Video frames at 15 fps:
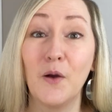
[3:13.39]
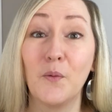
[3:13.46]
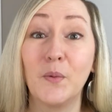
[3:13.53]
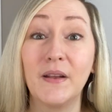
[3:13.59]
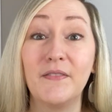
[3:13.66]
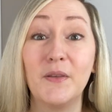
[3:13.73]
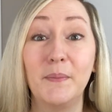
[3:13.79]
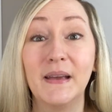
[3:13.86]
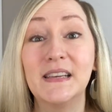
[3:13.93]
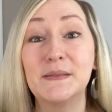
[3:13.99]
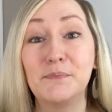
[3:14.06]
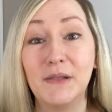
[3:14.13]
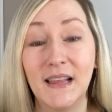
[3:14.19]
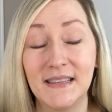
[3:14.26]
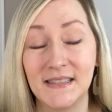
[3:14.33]
One of the biggest
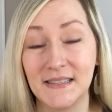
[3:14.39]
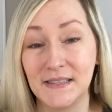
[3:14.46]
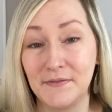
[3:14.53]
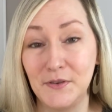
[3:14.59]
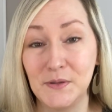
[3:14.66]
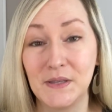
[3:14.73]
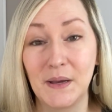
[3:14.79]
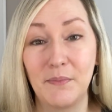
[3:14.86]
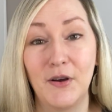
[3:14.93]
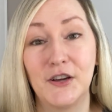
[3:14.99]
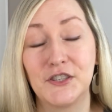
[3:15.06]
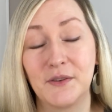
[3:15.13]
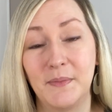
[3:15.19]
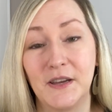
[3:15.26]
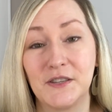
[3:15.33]
pluses of using a
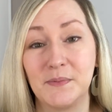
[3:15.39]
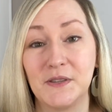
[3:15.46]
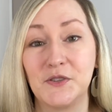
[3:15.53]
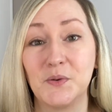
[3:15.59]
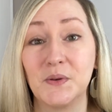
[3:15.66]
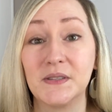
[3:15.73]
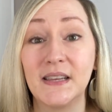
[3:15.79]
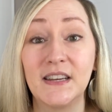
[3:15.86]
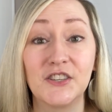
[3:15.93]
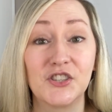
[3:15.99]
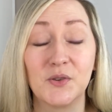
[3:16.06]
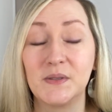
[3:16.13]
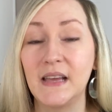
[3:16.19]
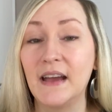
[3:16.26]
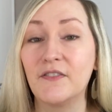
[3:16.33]
project management tool is that it
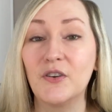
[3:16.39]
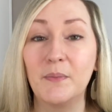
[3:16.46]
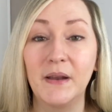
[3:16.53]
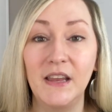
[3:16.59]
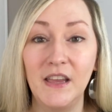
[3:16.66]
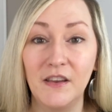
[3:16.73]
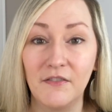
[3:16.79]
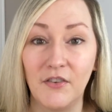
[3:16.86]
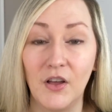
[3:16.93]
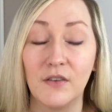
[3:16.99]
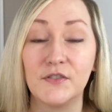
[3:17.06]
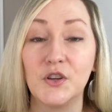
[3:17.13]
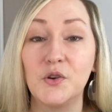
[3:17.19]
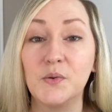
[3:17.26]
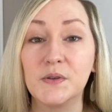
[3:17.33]
shows everybody
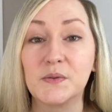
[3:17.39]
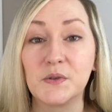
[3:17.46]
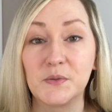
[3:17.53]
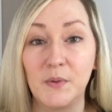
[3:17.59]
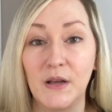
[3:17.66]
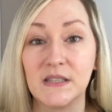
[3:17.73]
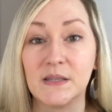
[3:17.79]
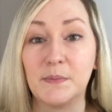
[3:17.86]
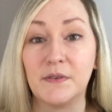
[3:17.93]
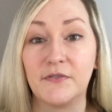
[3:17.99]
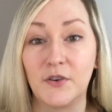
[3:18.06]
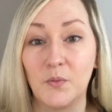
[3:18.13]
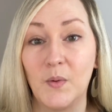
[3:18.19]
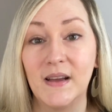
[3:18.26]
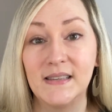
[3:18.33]
involved who is responsible
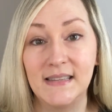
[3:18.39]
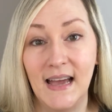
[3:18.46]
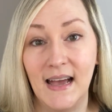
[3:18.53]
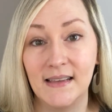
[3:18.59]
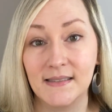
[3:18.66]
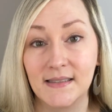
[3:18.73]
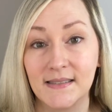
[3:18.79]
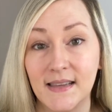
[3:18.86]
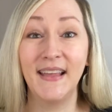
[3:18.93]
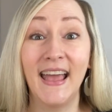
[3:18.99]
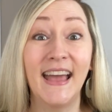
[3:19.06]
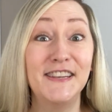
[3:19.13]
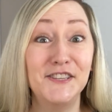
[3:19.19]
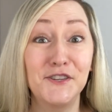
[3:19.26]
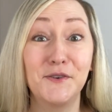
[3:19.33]
for what tasks.
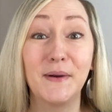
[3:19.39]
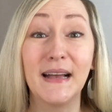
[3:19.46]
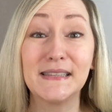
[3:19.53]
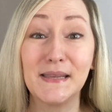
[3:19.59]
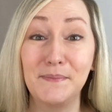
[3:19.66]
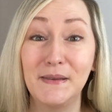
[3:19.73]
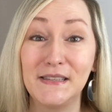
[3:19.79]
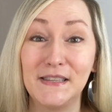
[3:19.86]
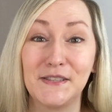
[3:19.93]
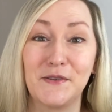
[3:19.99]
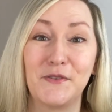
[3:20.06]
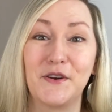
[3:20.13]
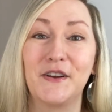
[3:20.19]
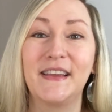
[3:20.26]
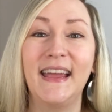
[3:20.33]
And you, as the business
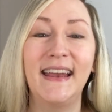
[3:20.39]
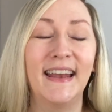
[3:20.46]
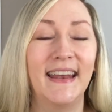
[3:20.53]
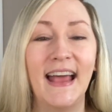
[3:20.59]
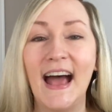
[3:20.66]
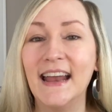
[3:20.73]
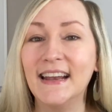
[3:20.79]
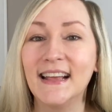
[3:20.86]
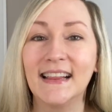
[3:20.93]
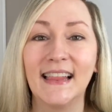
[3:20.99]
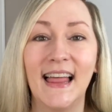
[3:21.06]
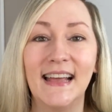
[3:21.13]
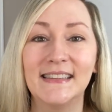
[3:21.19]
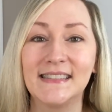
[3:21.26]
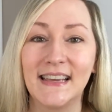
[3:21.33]
owner, gain an
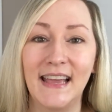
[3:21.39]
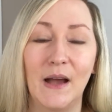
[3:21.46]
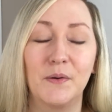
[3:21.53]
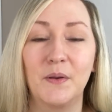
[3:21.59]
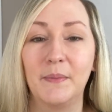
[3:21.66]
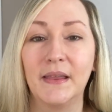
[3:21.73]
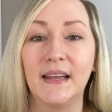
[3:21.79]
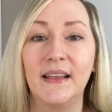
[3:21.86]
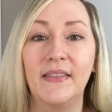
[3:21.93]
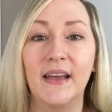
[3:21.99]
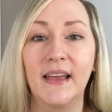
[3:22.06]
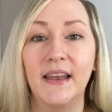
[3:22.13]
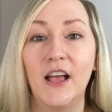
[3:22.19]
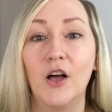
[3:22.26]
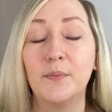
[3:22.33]
at-a-glance accountability that
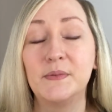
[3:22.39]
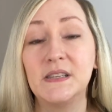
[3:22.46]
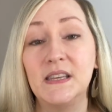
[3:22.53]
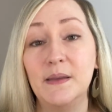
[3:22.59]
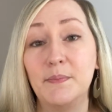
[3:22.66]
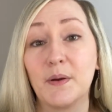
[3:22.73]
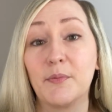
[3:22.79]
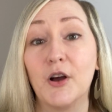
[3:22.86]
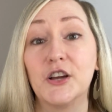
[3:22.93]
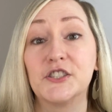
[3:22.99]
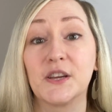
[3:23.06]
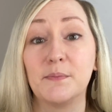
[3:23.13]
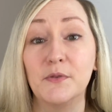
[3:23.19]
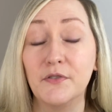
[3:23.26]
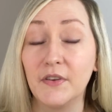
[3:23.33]
can help to keep your
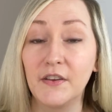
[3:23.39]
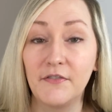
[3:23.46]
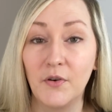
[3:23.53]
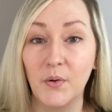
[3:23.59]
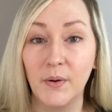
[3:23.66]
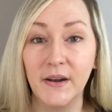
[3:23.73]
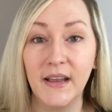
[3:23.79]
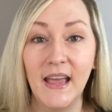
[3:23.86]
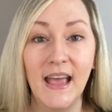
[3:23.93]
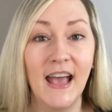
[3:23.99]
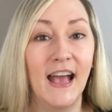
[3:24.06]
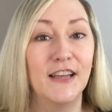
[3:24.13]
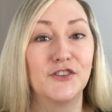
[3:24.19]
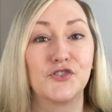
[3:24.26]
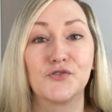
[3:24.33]
project moving forward
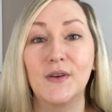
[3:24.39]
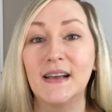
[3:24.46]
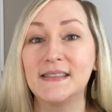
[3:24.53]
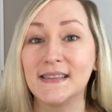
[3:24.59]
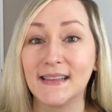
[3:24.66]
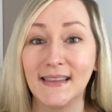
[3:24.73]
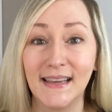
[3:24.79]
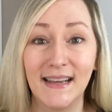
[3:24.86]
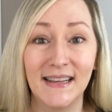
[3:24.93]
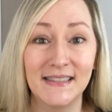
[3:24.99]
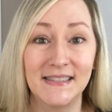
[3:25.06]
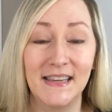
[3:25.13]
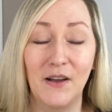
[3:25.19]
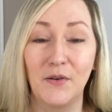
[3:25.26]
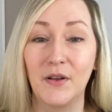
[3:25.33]
and drastically cuts
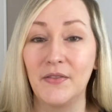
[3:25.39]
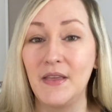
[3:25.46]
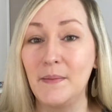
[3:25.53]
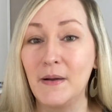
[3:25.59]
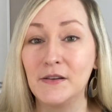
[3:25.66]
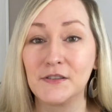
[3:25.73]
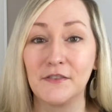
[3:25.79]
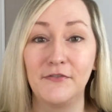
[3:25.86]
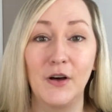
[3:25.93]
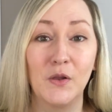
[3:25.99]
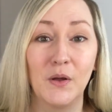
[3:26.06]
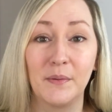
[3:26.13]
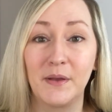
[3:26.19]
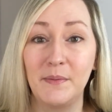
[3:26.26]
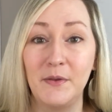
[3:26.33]
down on the amount of
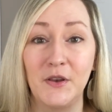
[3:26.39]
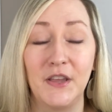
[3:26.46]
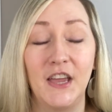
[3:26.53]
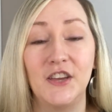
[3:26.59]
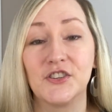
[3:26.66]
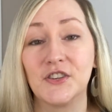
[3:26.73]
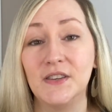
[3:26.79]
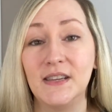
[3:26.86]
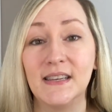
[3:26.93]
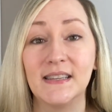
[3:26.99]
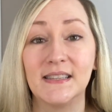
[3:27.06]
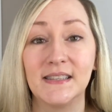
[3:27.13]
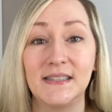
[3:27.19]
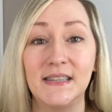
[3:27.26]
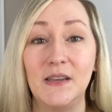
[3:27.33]
follow-up communication needed
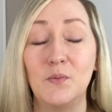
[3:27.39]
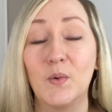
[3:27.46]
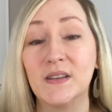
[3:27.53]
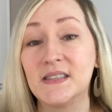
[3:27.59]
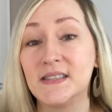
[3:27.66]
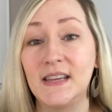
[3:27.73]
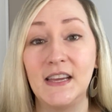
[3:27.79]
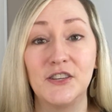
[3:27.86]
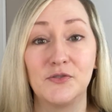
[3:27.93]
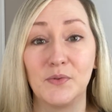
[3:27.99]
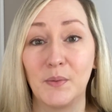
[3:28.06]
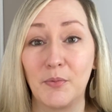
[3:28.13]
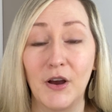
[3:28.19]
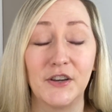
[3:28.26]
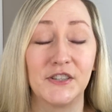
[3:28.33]
to see what stage
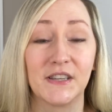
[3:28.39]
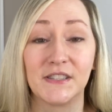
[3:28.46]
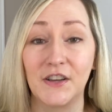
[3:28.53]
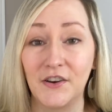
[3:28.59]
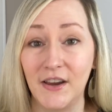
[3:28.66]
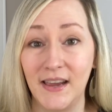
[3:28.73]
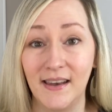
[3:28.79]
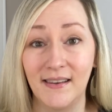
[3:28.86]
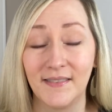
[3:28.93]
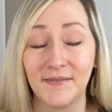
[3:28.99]
the projects are in.